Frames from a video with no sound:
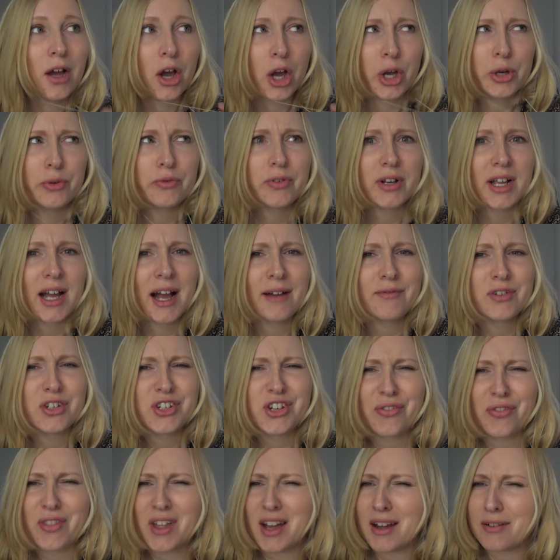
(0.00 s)
Hopefully I haven't
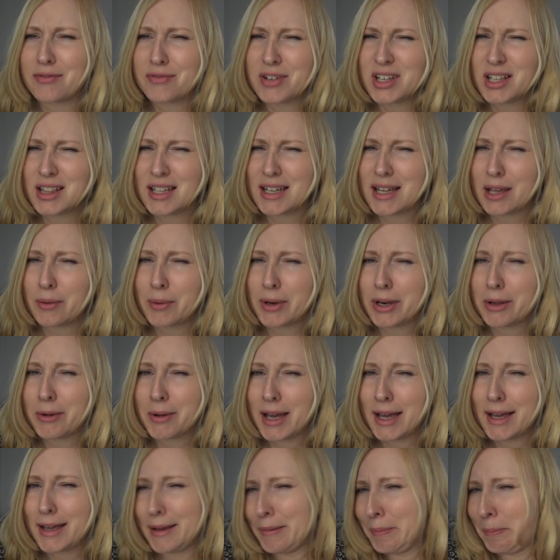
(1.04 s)
done that. I feel like it went
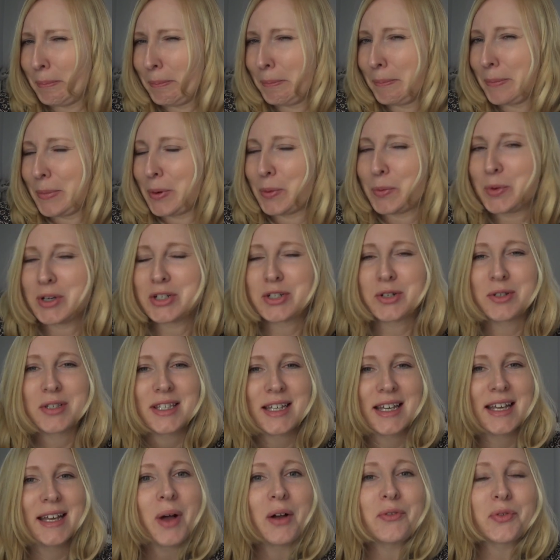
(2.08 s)
okay but we shall see.